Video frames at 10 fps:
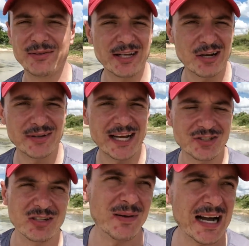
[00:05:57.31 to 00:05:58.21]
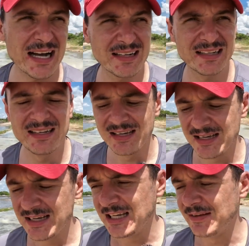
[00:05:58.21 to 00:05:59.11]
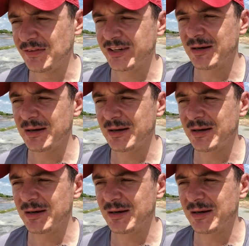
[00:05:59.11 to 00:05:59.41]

When you go to a national park, if you've got